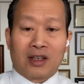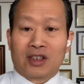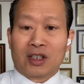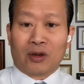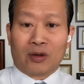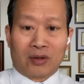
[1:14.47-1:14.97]

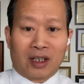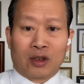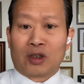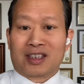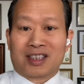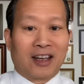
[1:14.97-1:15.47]
So
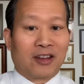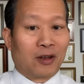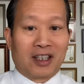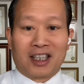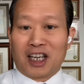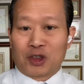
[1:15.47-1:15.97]
it's either
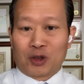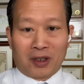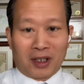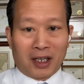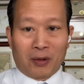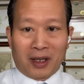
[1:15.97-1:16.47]
a yes or a
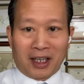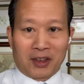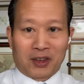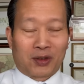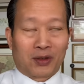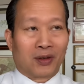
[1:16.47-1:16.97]
no
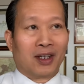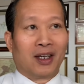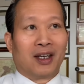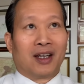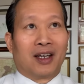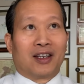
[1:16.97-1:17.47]
answer.
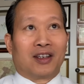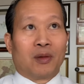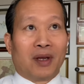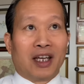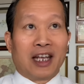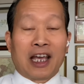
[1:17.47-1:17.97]
The
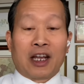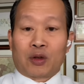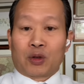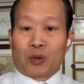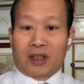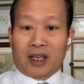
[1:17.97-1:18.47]

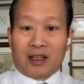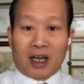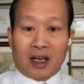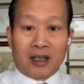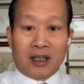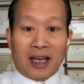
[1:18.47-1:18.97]
mediators would then
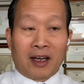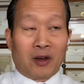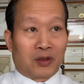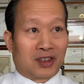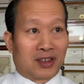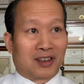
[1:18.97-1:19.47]

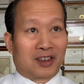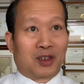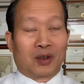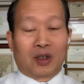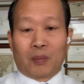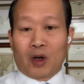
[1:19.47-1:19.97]
announce
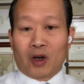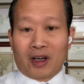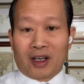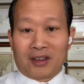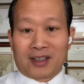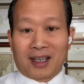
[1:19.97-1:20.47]
to the
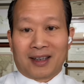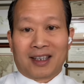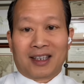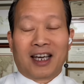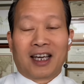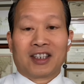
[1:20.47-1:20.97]
parties that the
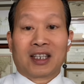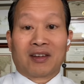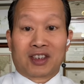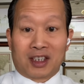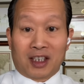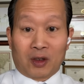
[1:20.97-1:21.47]
case
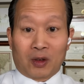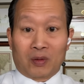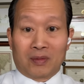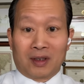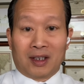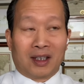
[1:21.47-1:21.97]
has settled
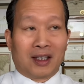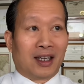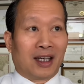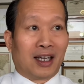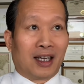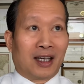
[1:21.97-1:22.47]

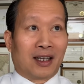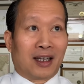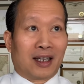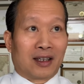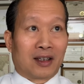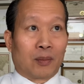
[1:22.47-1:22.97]

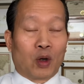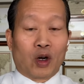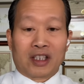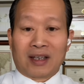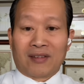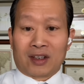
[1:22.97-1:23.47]
and the
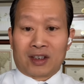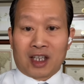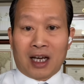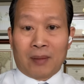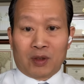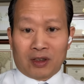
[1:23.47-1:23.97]
parties have
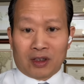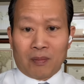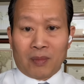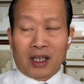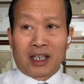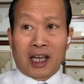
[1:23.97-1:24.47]
adopted the
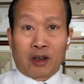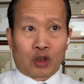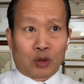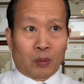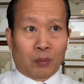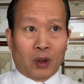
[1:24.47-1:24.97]

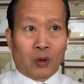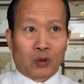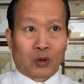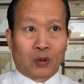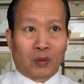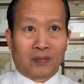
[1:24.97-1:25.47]
mediator's
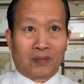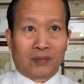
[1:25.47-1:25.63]
proposal.